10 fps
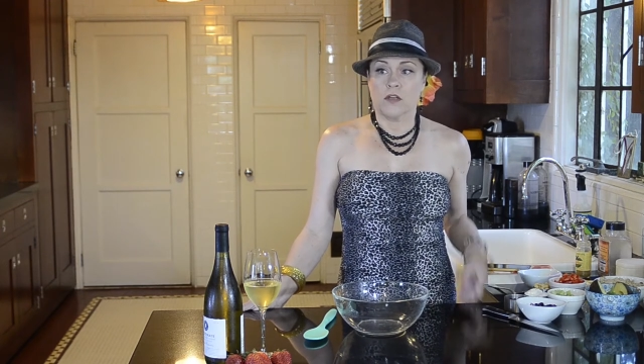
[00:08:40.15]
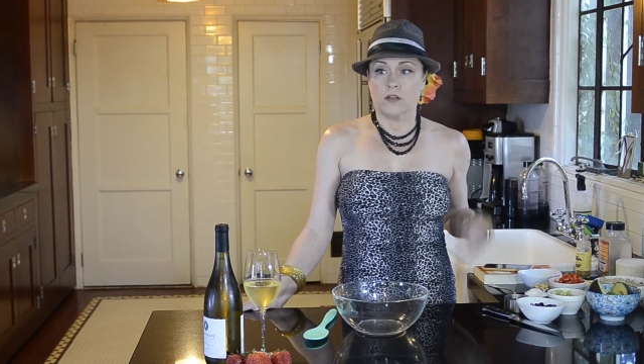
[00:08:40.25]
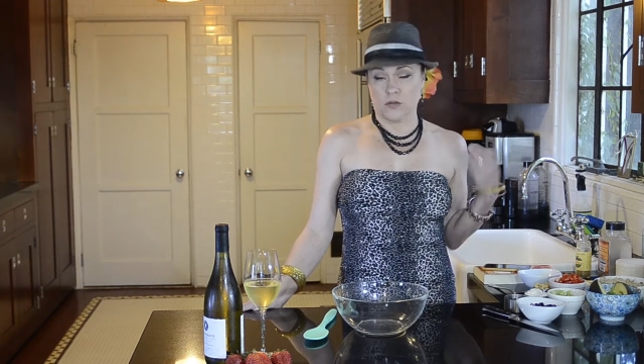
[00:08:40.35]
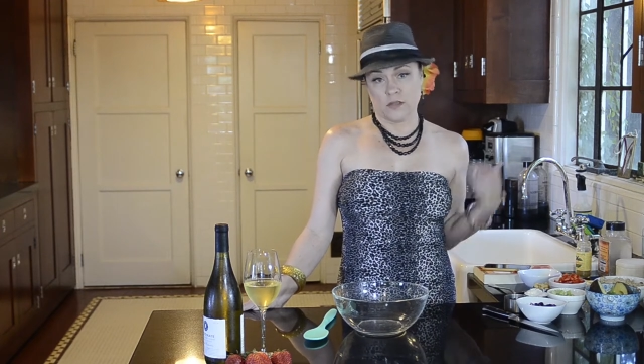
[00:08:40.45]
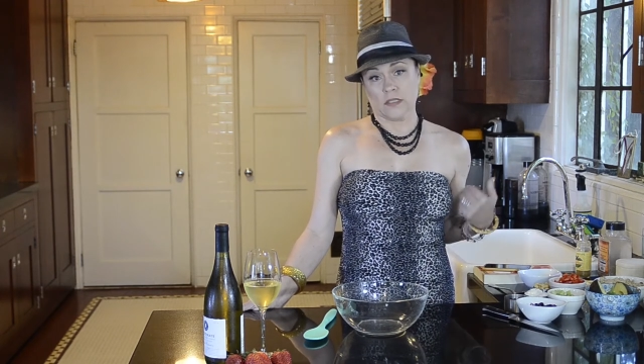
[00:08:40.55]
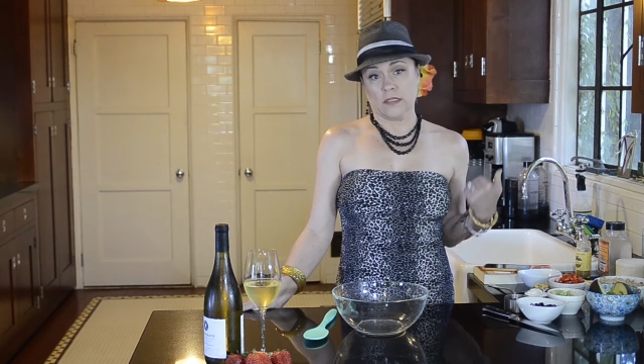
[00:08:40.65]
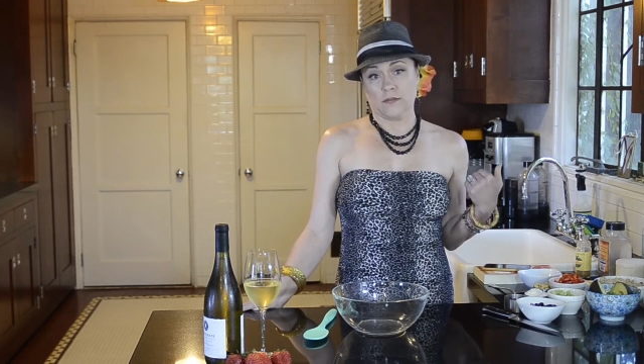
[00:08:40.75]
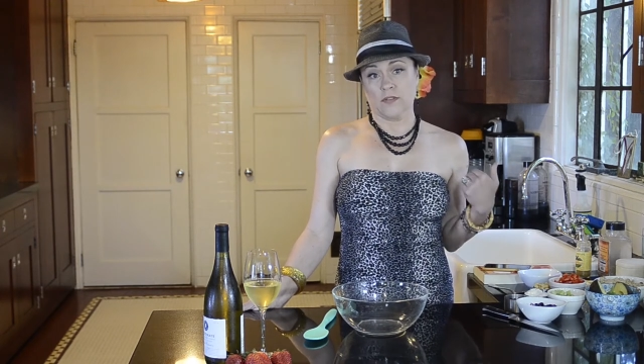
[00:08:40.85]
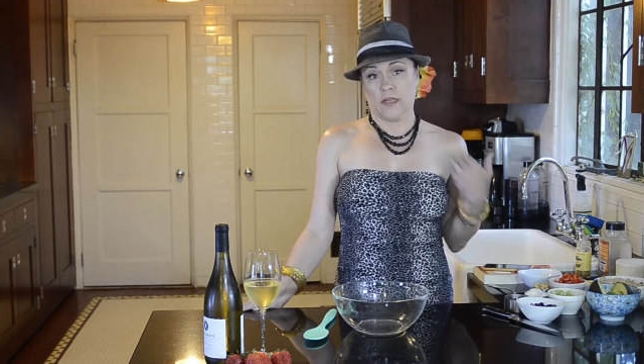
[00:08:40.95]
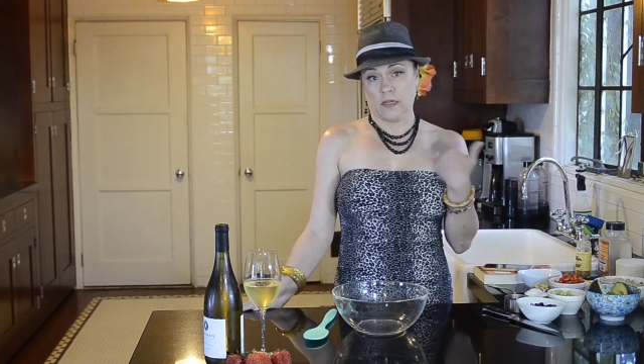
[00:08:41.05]
no
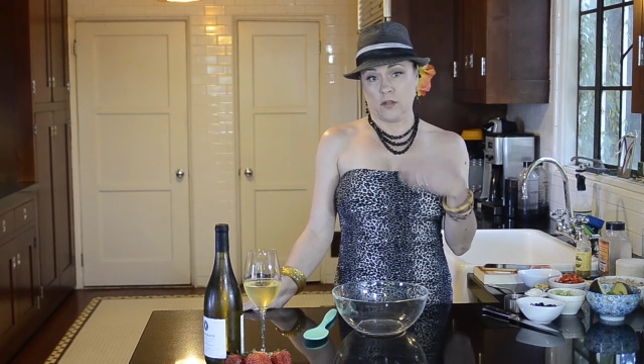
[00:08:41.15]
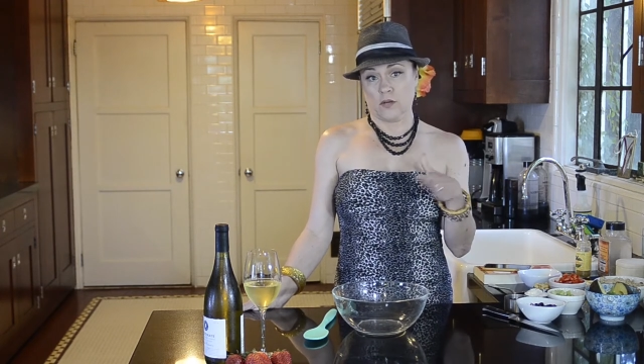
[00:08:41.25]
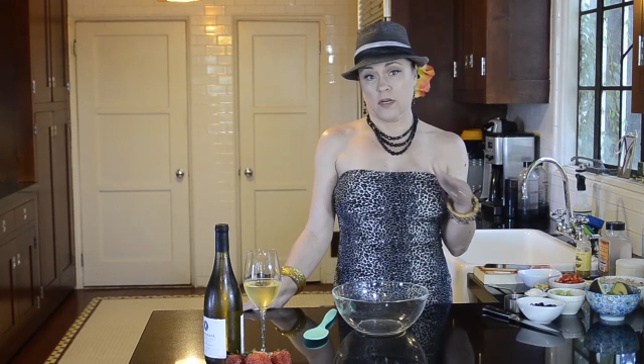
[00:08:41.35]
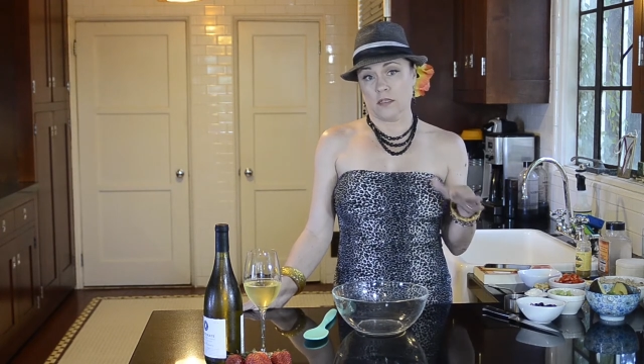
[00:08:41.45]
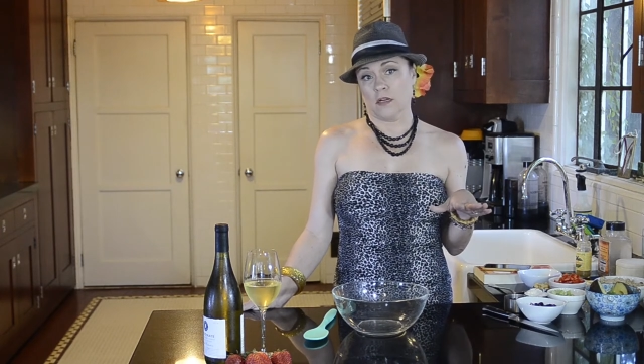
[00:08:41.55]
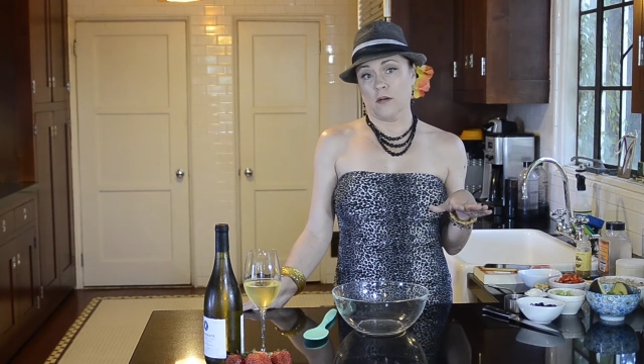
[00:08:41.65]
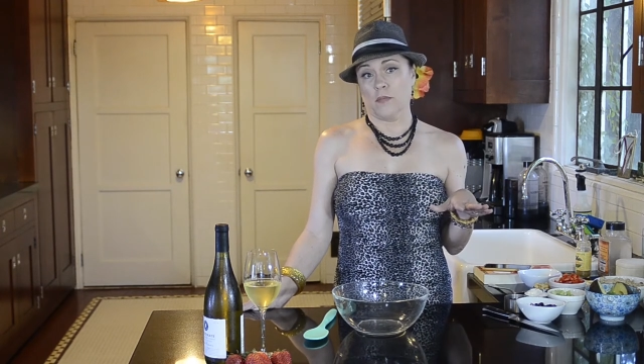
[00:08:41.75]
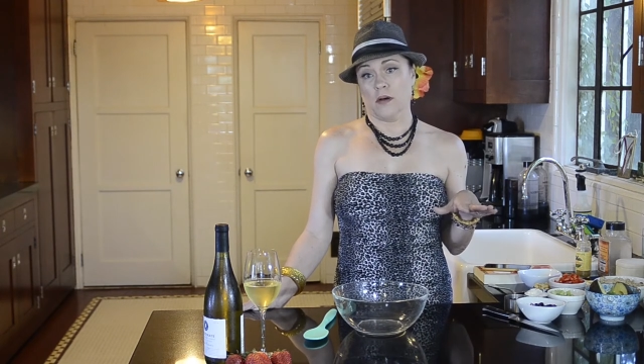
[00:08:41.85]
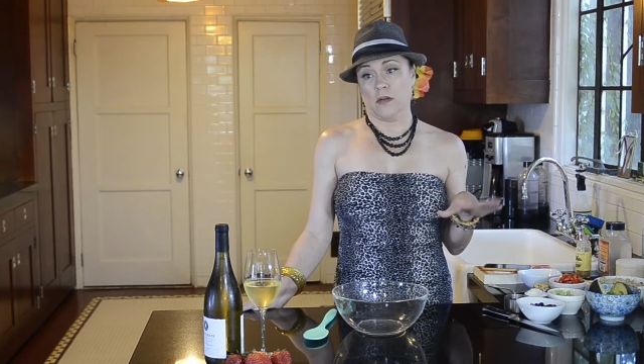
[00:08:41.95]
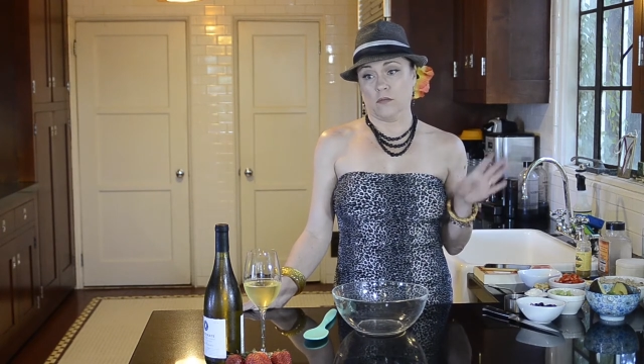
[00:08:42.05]
sleeves and a low-cut
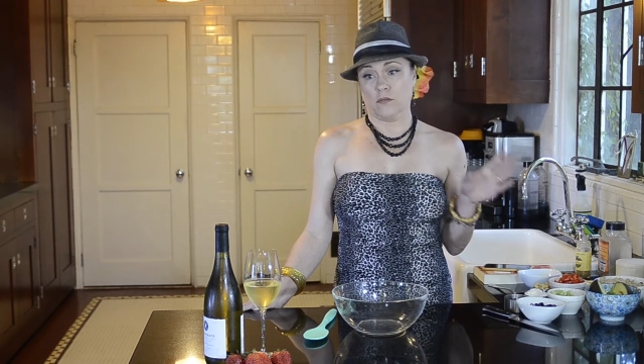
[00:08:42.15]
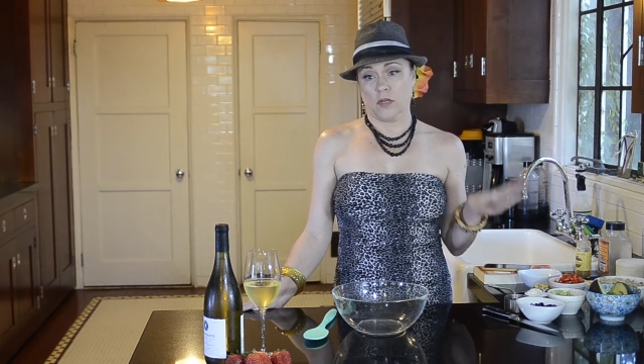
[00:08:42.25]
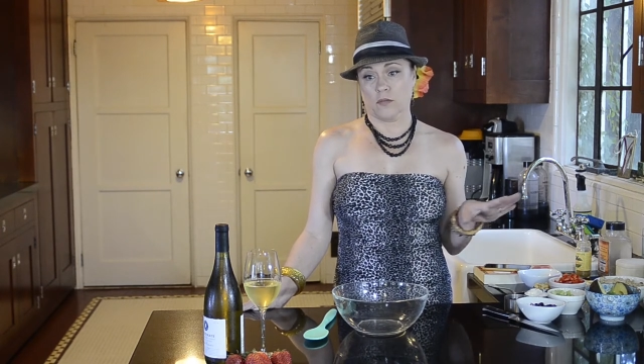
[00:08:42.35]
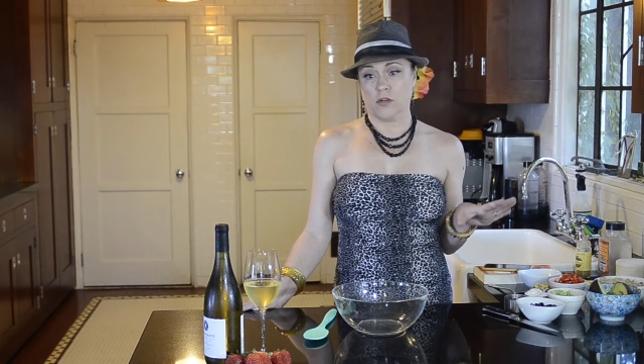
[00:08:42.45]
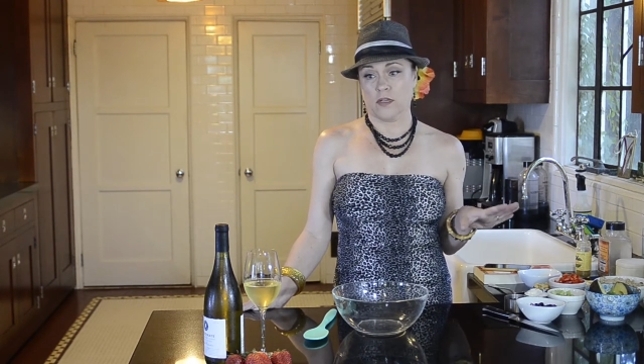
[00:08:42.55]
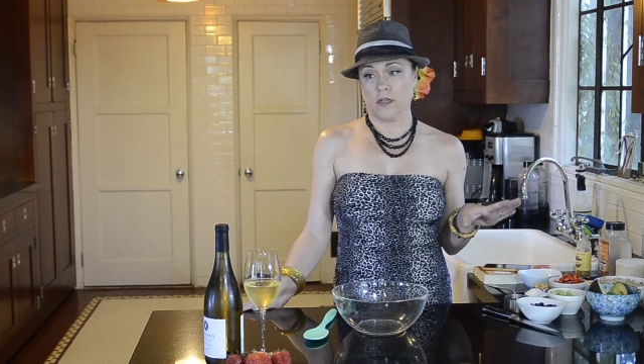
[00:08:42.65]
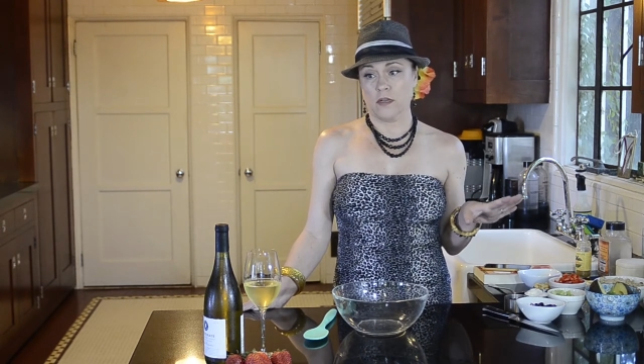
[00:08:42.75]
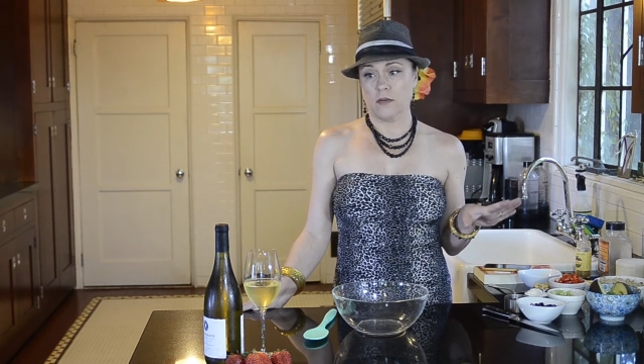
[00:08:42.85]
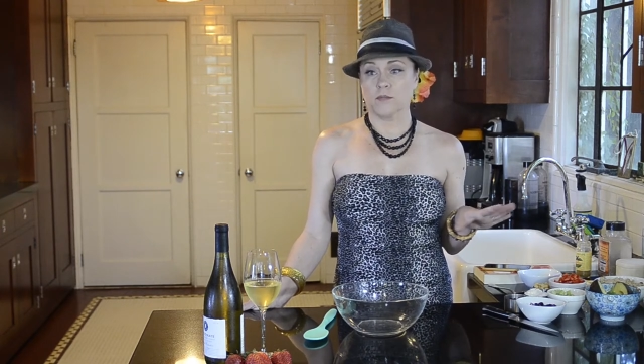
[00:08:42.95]
top on when I'm cooking.